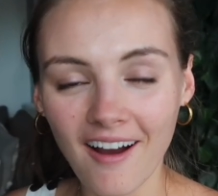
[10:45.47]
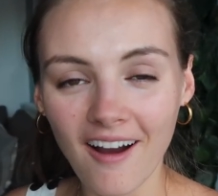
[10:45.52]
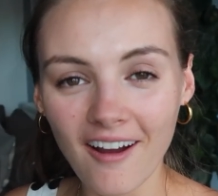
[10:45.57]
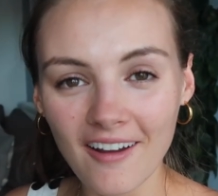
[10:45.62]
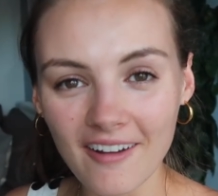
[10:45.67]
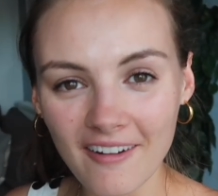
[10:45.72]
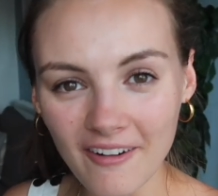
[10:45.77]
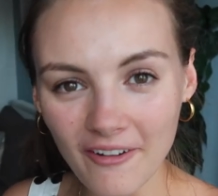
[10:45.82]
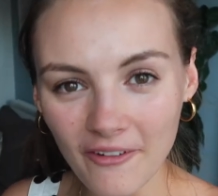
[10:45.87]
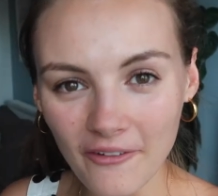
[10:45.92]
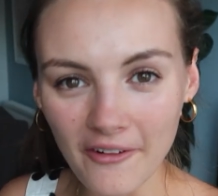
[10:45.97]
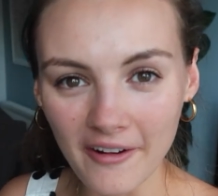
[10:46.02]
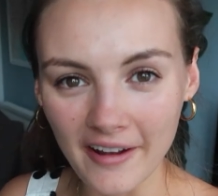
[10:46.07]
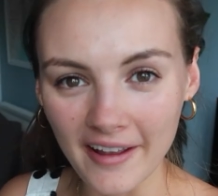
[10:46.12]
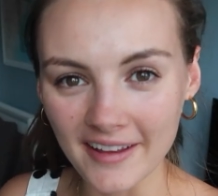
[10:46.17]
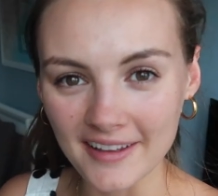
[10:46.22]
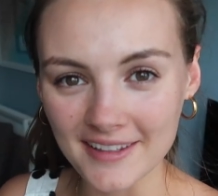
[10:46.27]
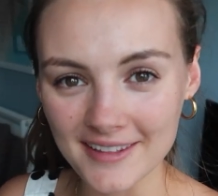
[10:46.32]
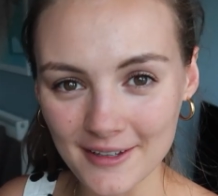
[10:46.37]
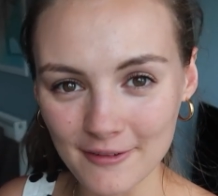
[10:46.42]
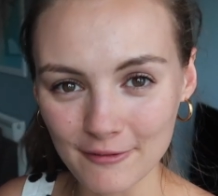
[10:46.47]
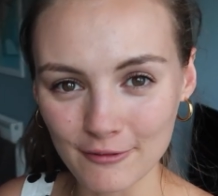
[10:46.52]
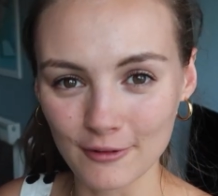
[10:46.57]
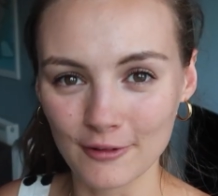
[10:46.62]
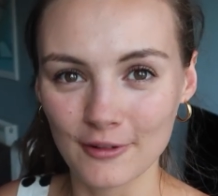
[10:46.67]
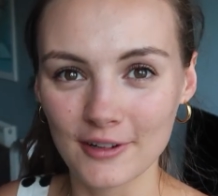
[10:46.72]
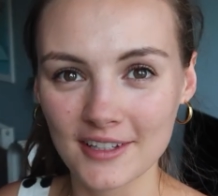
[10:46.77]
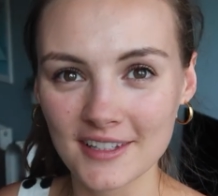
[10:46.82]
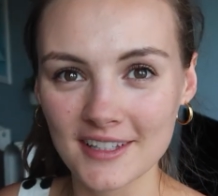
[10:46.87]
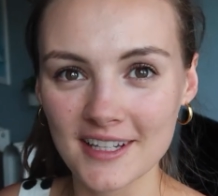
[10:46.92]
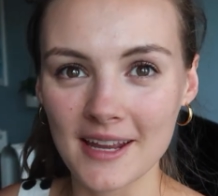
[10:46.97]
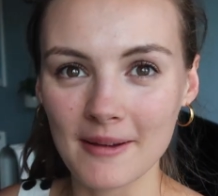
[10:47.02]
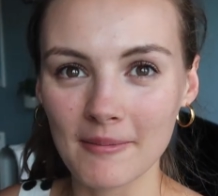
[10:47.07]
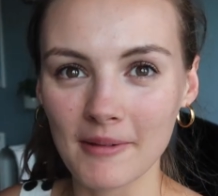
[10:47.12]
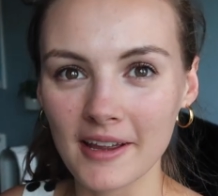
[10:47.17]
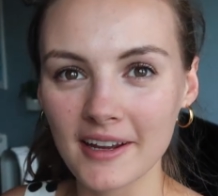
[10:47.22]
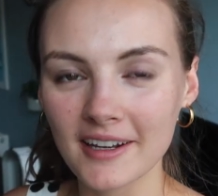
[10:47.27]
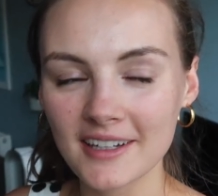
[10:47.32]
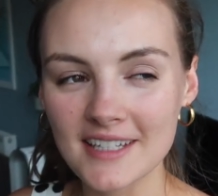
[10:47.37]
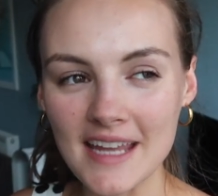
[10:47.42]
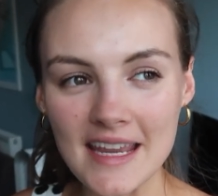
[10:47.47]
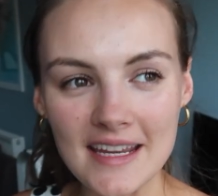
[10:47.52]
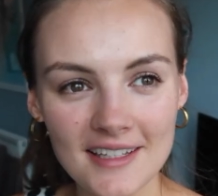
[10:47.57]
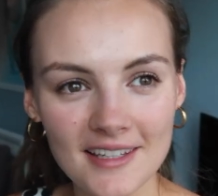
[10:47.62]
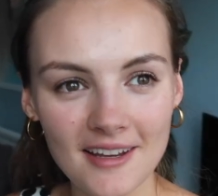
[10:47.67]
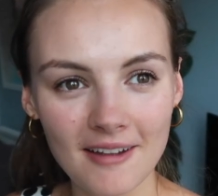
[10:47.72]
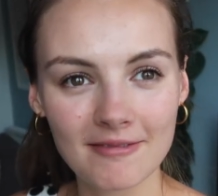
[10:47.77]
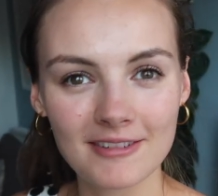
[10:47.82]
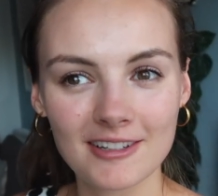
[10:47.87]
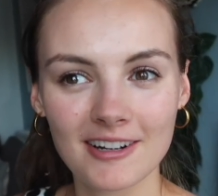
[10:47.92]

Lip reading: I always fall asleep, like daytime